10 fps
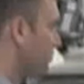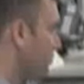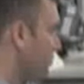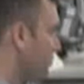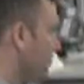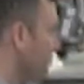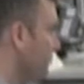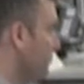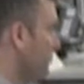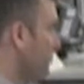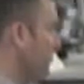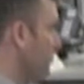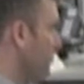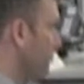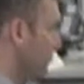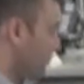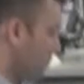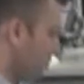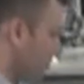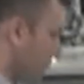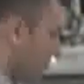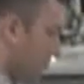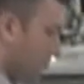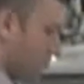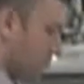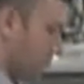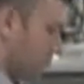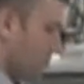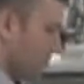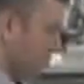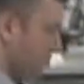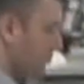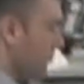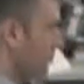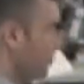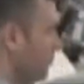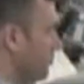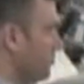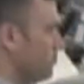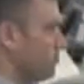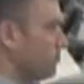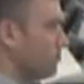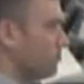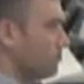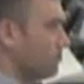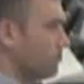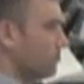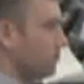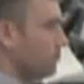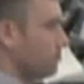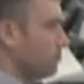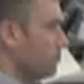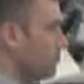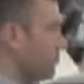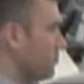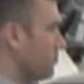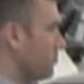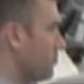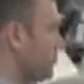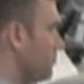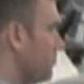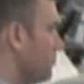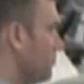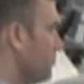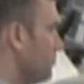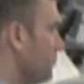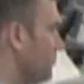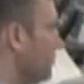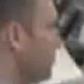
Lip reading: This person isn't speaking.